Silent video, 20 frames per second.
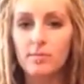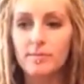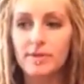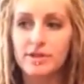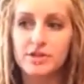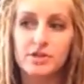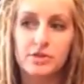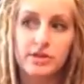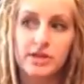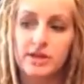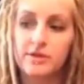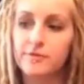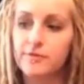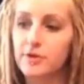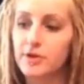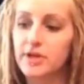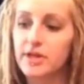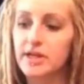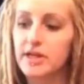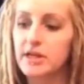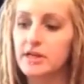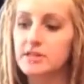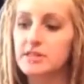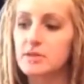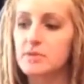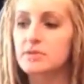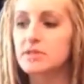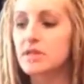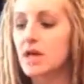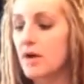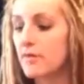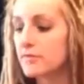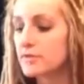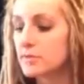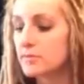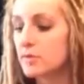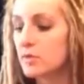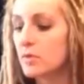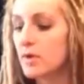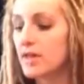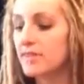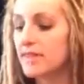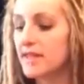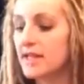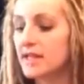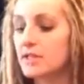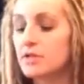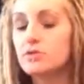Been doing it for years. I was comfortable with it.